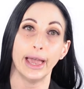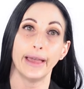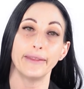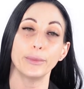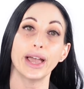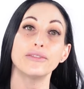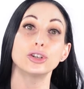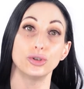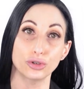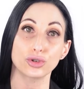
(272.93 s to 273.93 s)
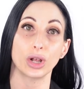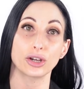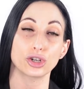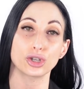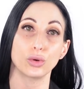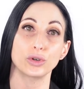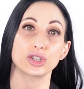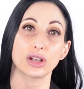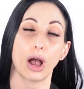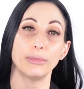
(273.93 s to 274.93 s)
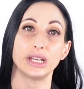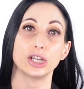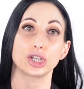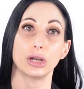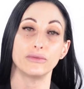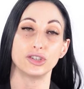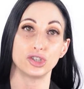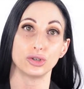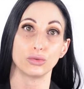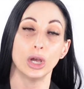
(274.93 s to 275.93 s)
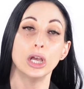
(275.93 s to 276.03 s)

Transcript: And then we have a neutral undertone, which is a combination of the two.